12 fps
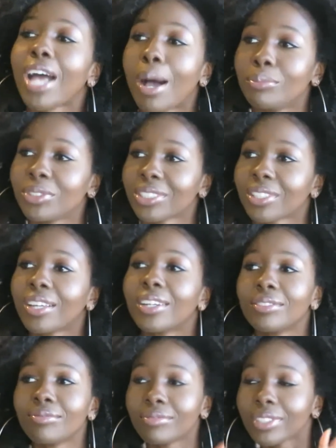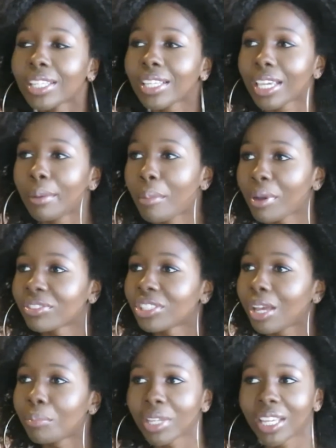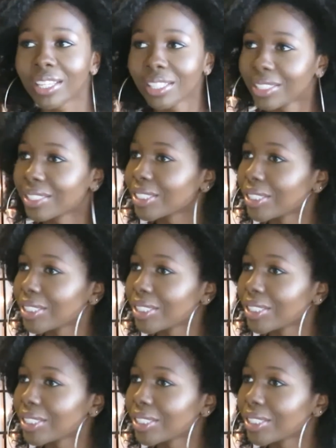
I'm just gonna keep them all shut because